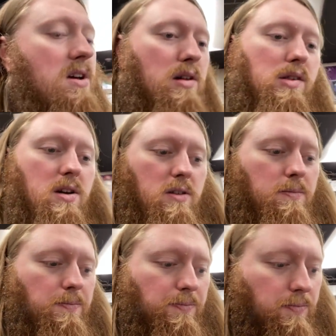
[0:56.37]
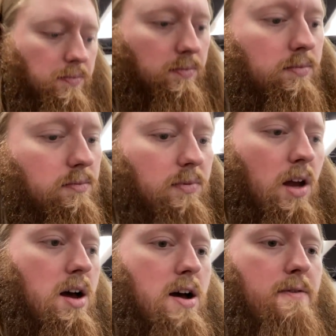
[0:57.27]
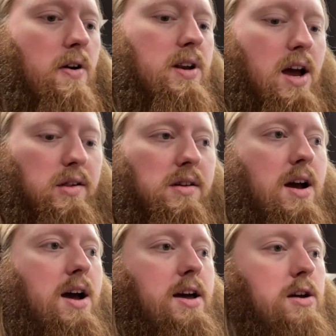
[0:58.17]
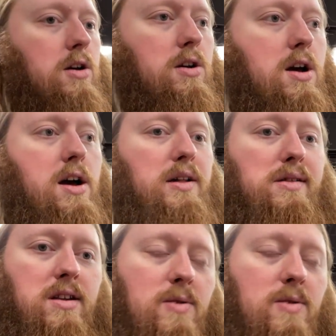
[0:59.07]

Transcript: So a uh, very nice guy, uh, said he